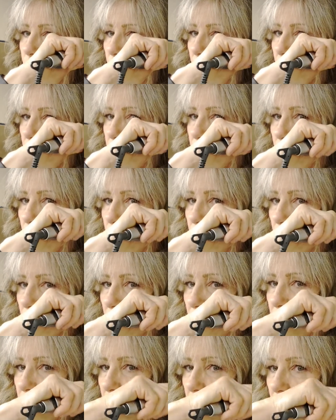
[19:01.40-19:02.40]
when I start to
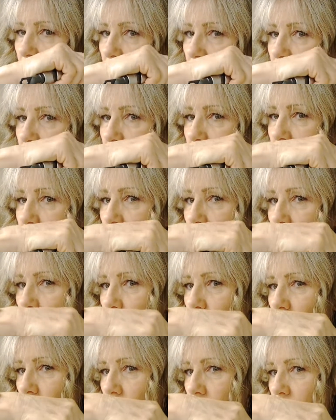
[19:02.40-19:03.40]
get to the end is kind of
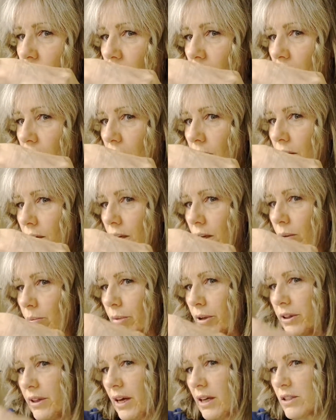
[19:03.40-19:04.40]
round it out a little
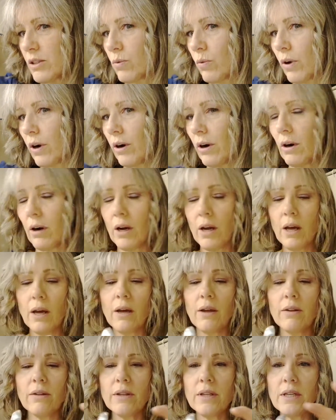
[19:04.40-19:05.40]
bit. That's where
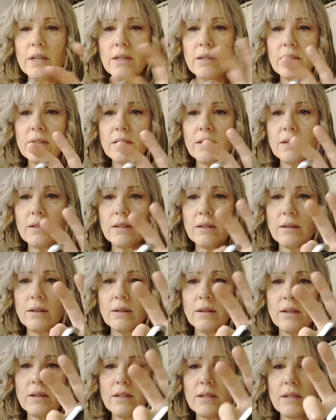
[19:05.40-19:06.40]
these
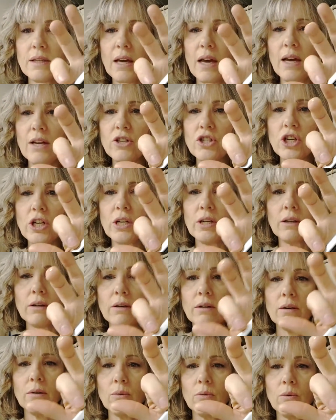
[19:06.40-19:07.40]
this edging
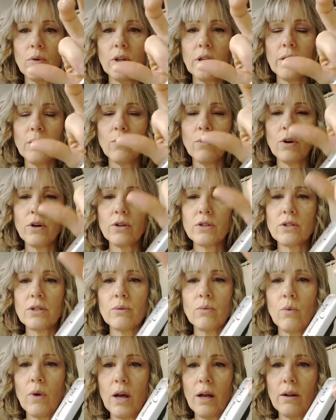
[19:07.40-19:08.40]
really
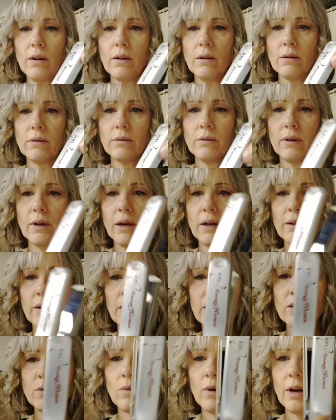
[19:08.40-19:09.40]
works well. And
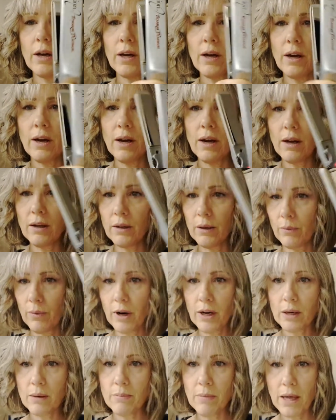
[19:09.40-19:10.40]
that's why I highly
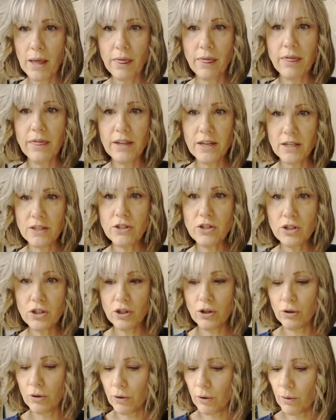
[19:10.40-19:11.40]
recommend these
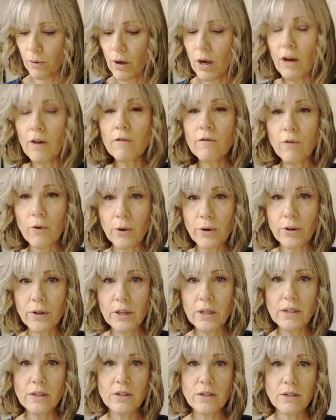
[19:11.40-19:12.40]
two for
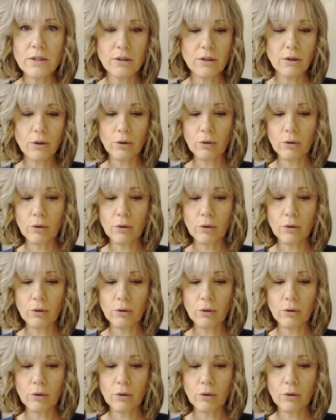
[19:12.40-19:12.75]
these